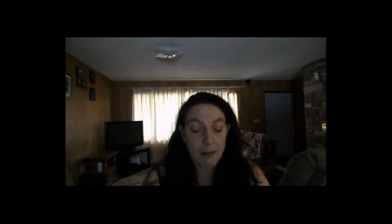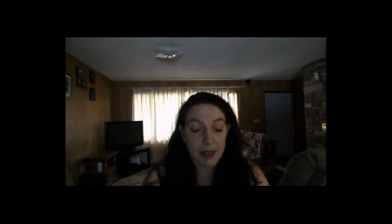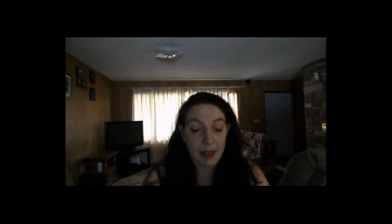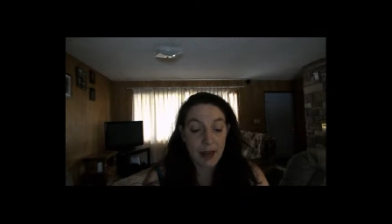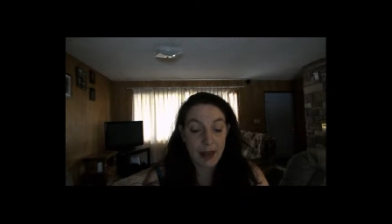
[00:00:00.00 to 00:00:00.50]

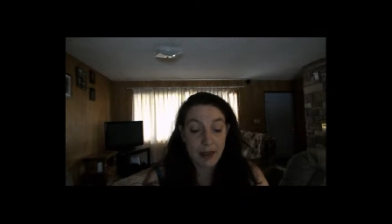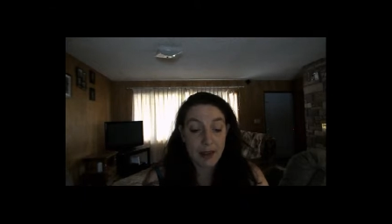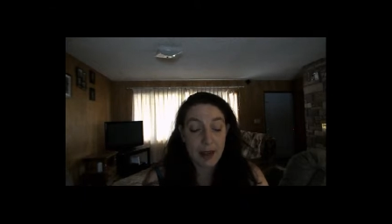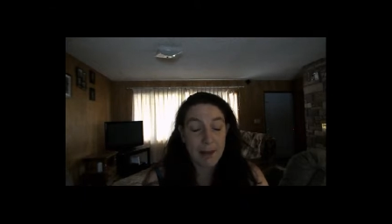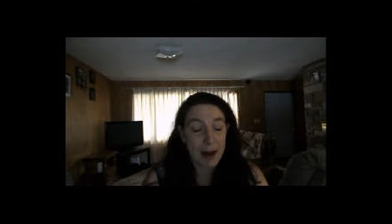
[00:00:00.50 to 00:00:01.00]

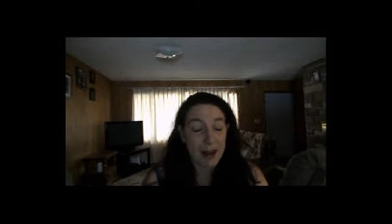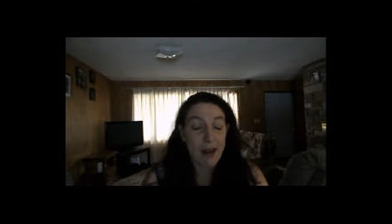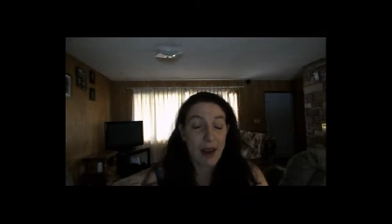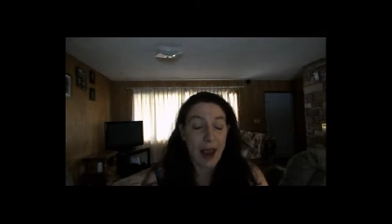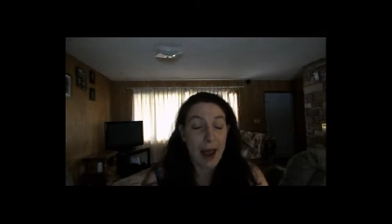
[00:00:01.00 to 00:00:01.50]
because it might
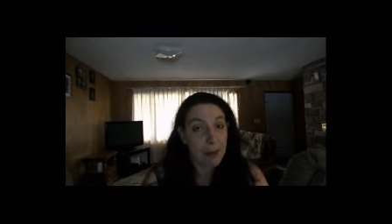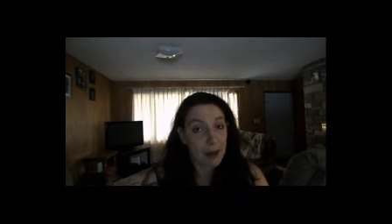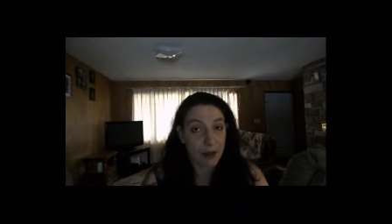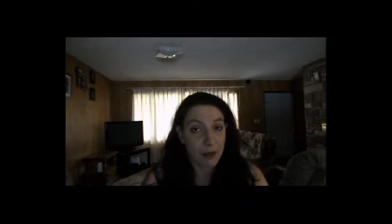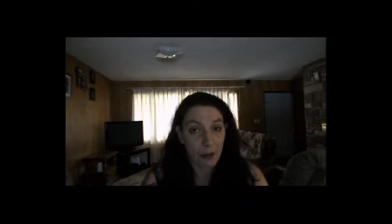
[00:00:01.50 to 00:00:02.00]
not
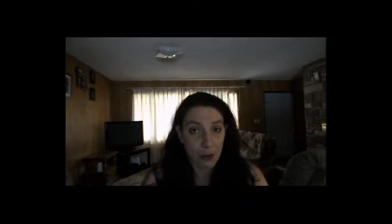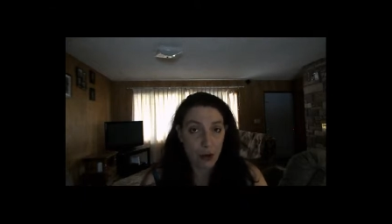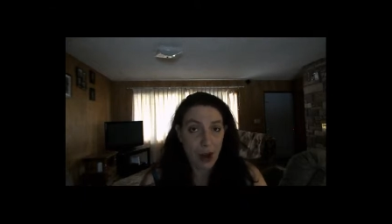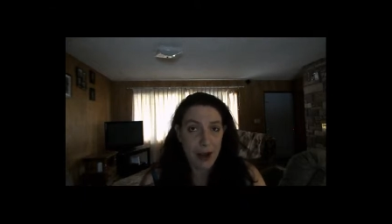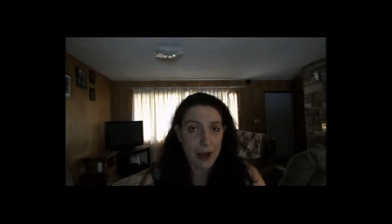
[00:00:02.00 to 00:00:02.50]
happen on the
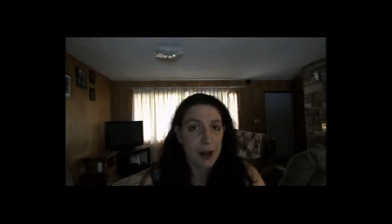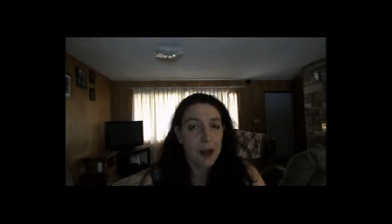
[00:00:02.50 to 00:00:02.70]
first try.